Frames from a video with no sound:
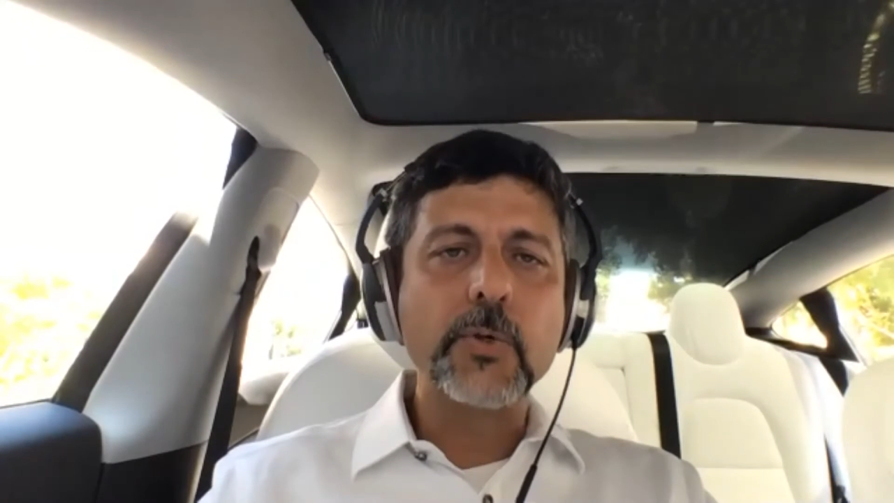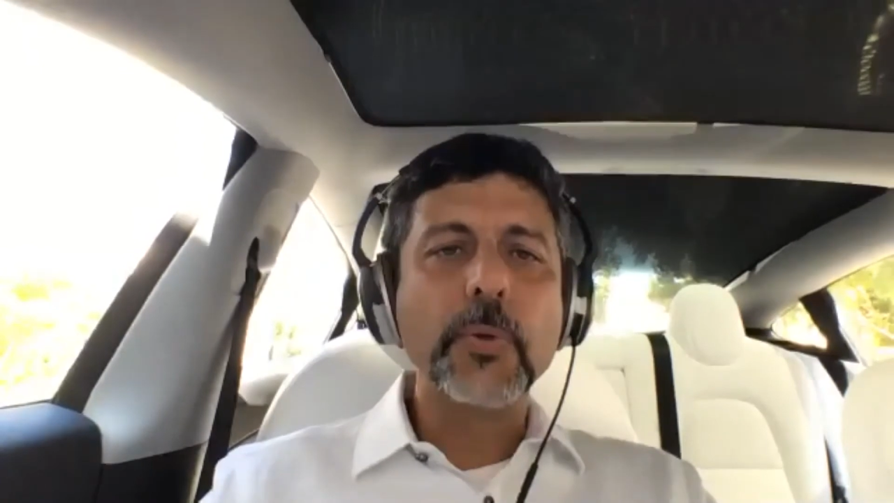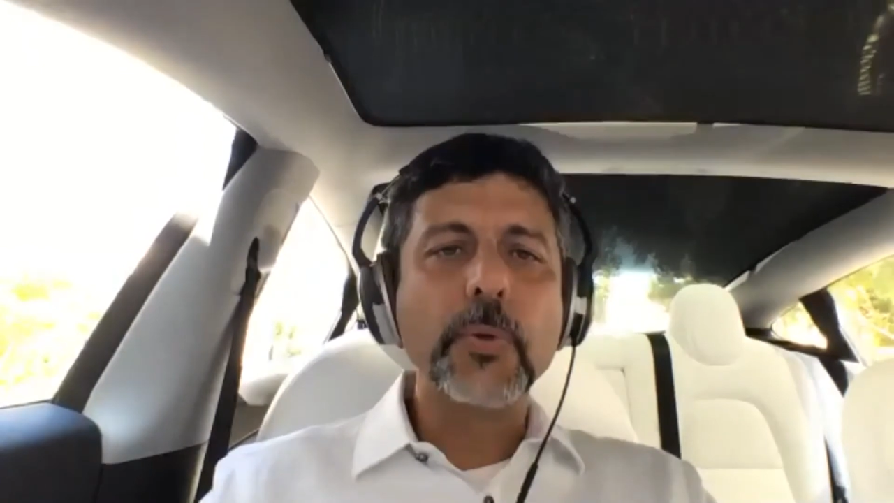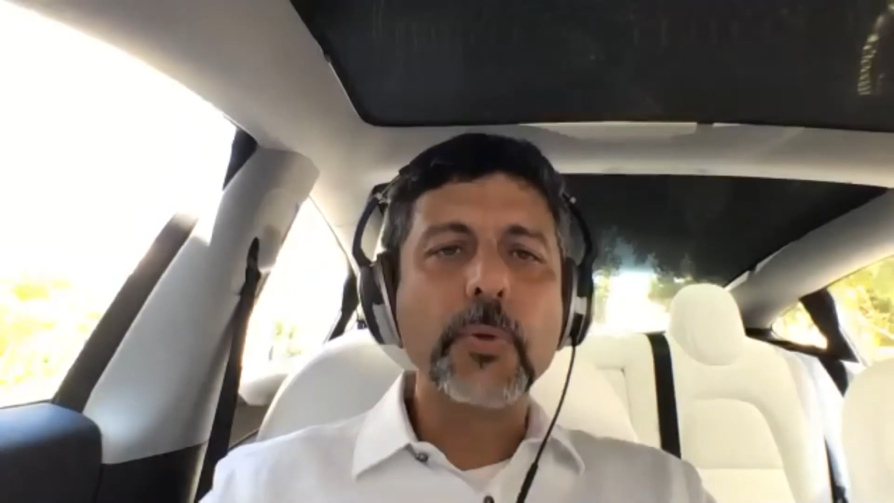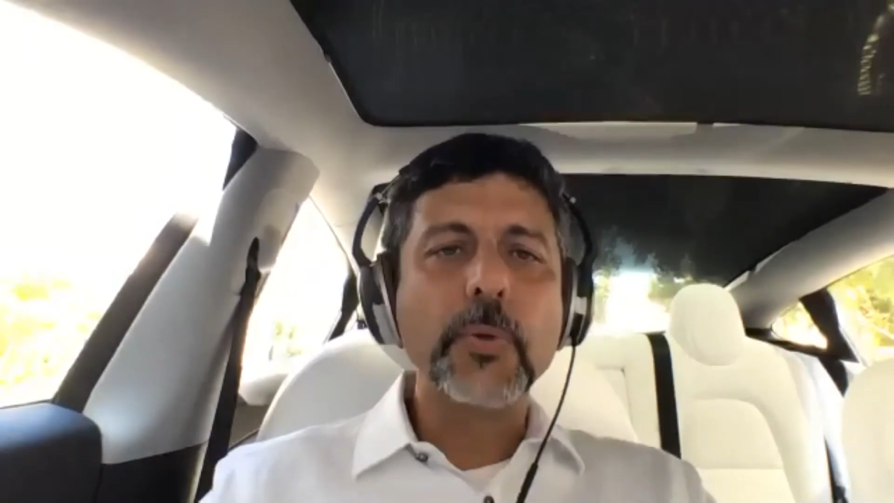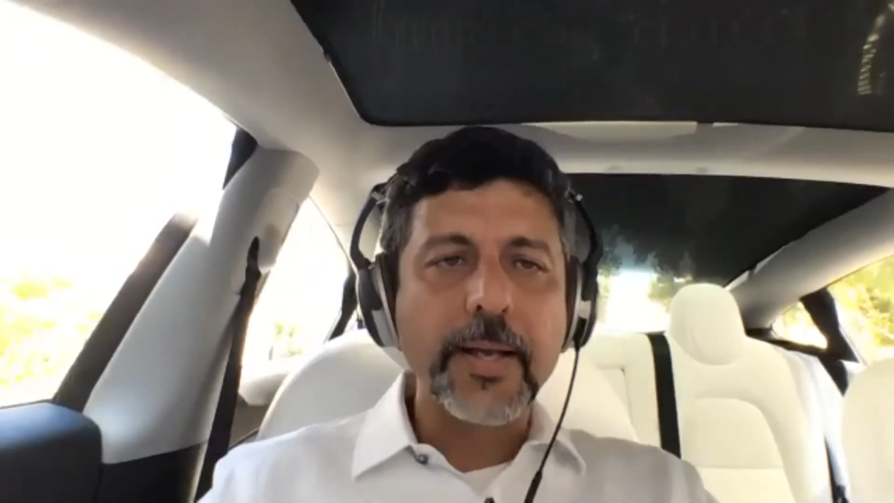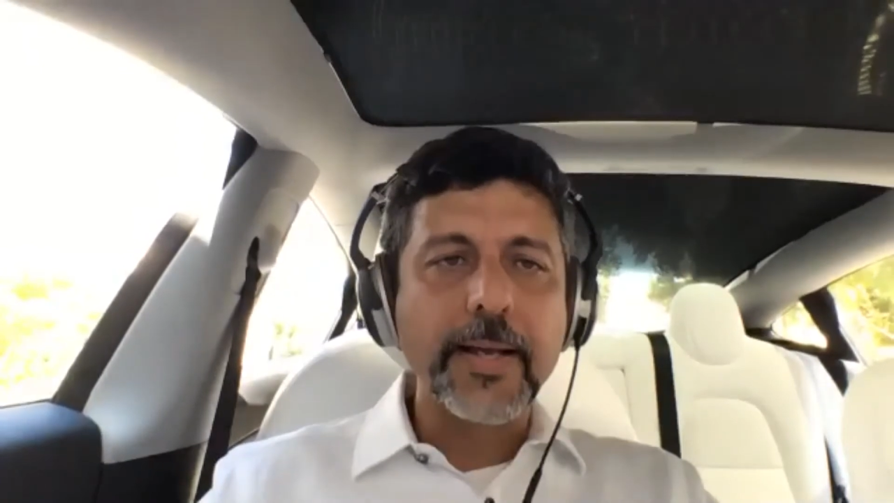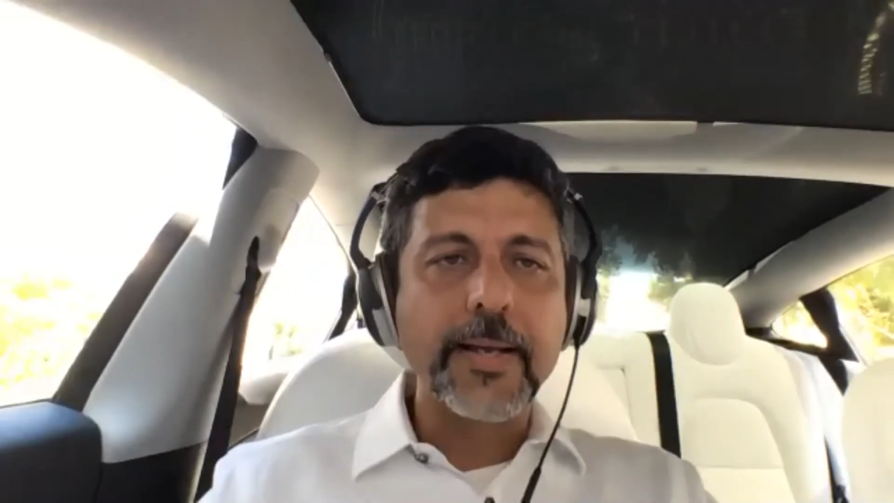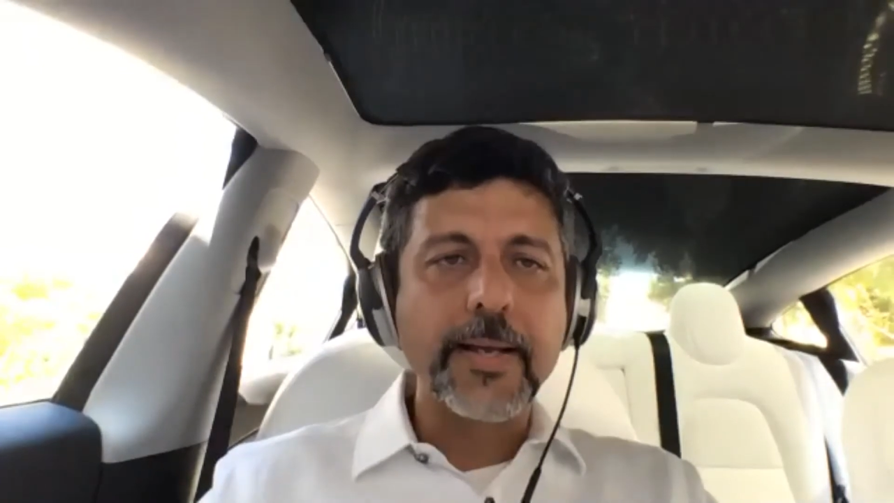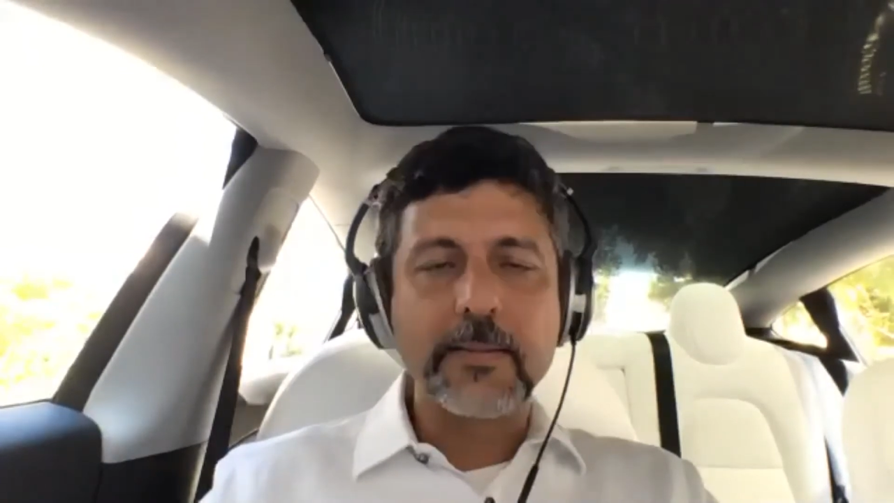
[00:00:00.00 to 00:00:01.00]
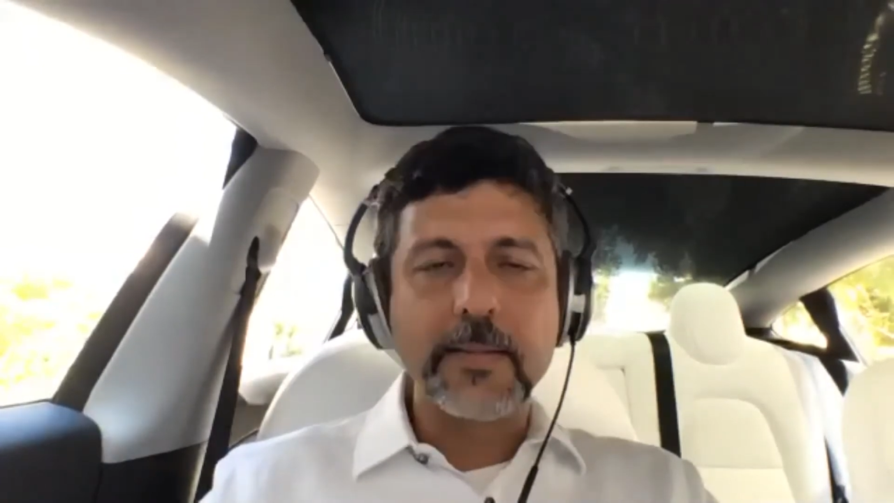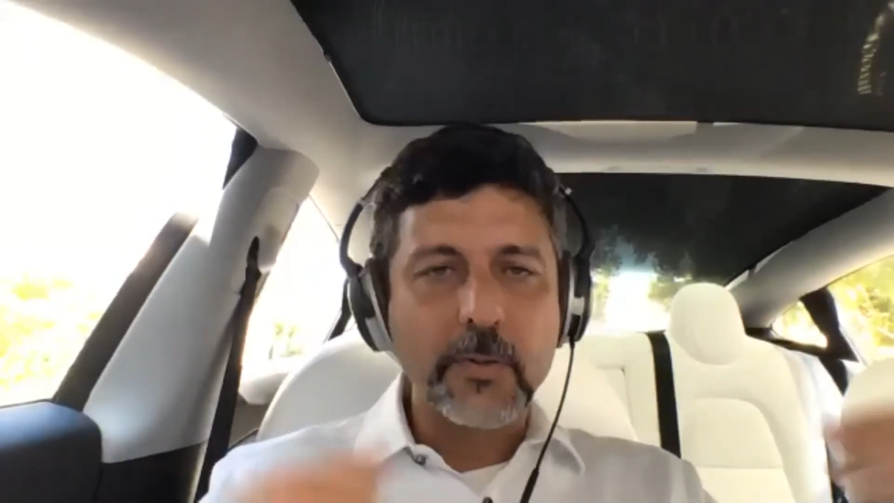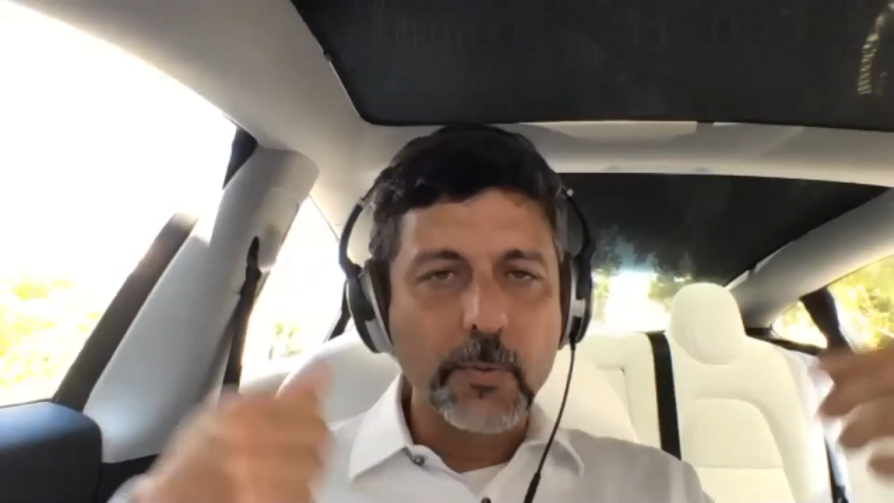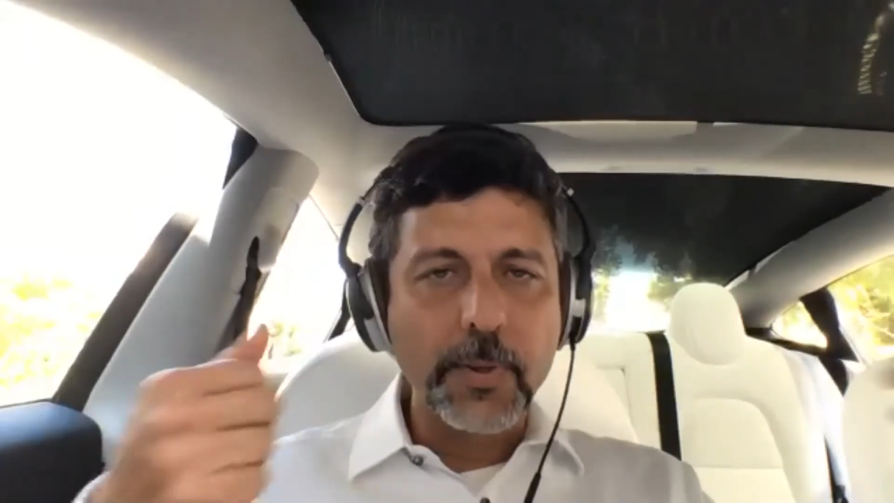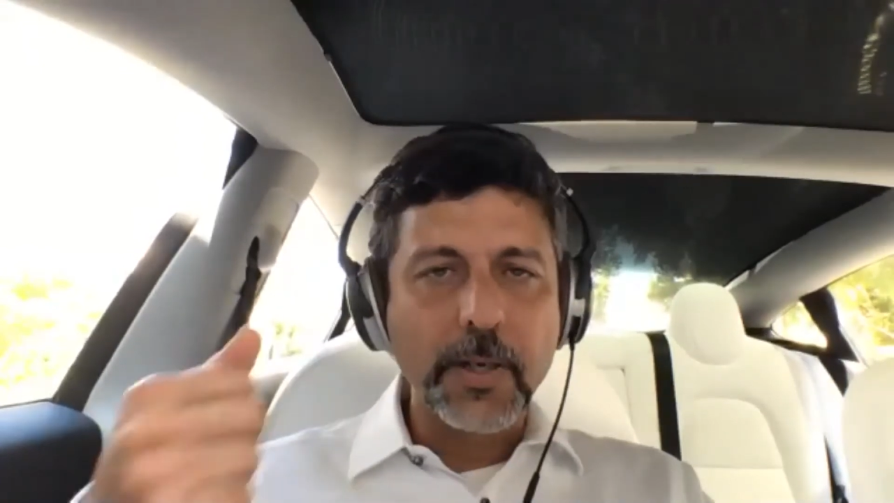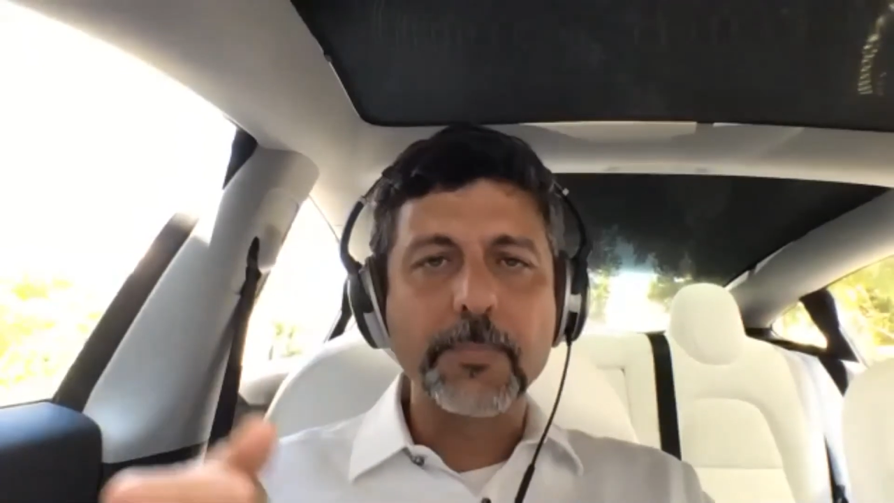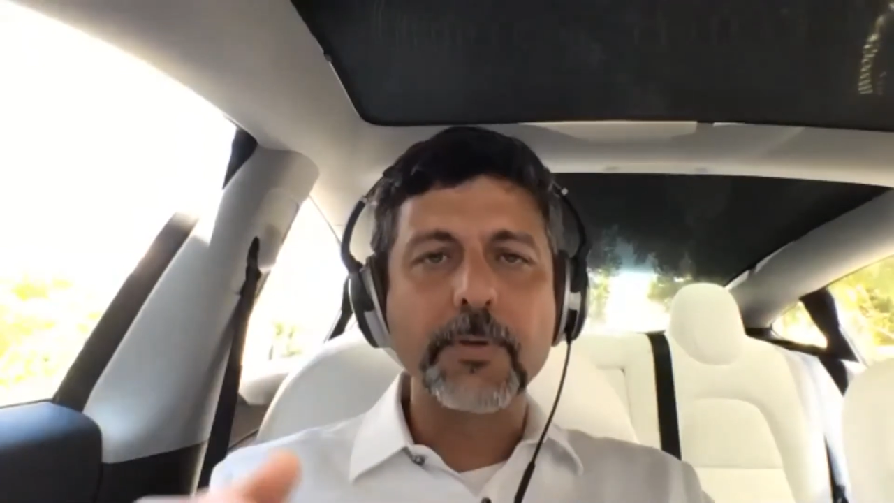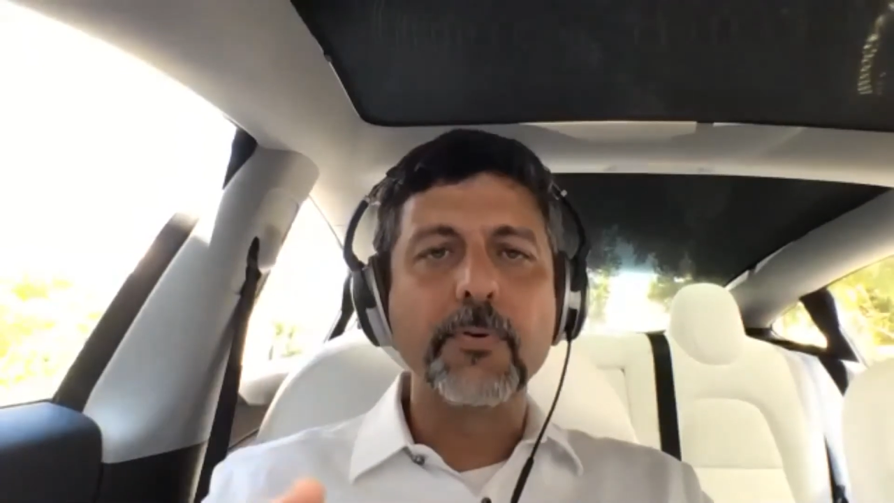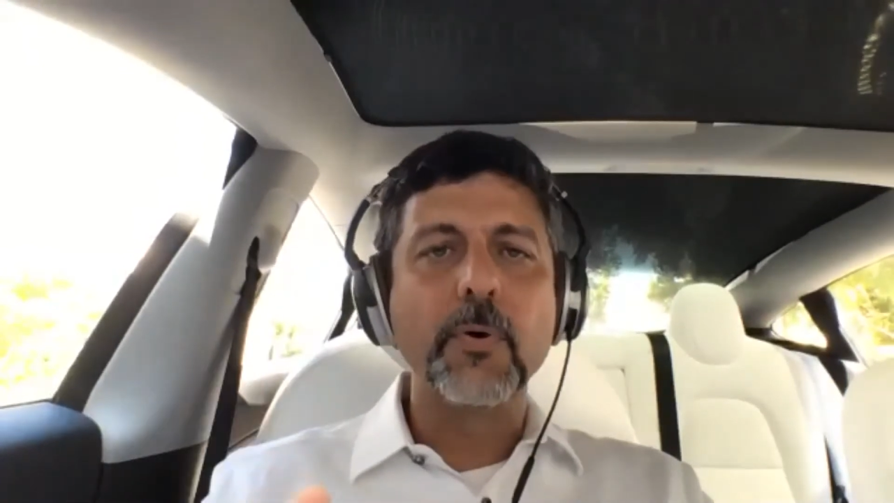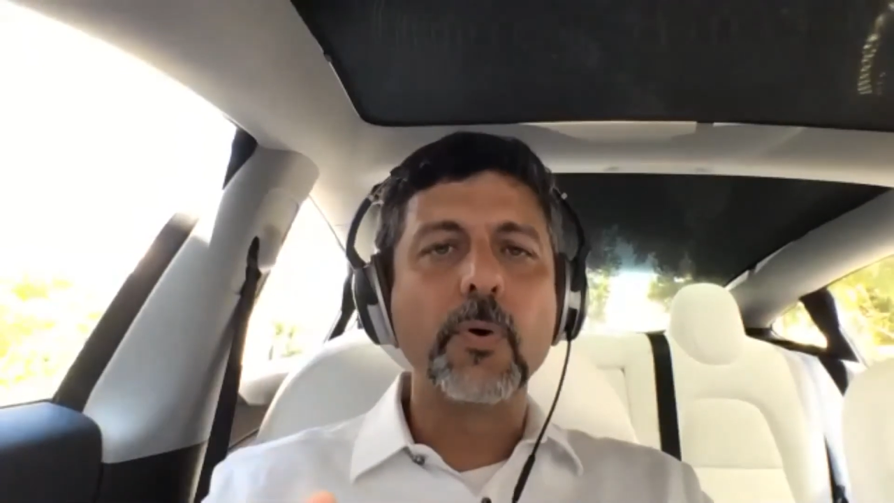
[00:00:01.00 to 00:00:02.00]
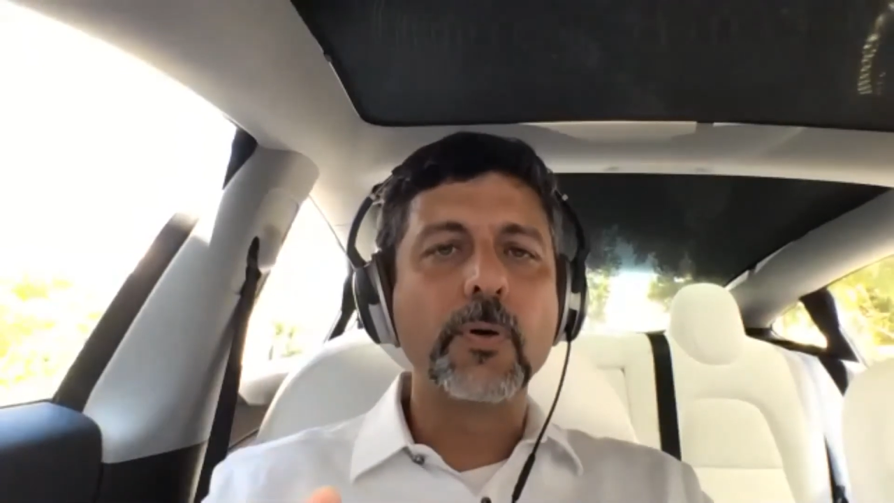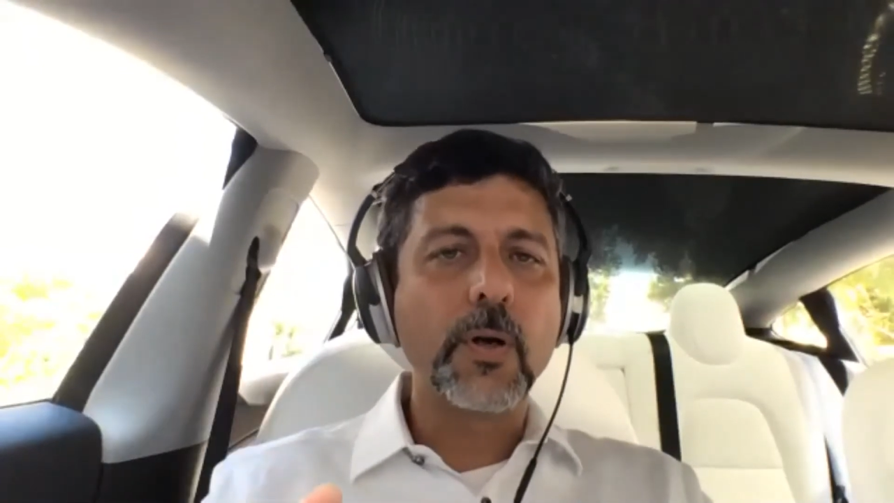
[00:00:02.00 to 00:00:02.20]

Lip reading: it today is that you would pick up the phone,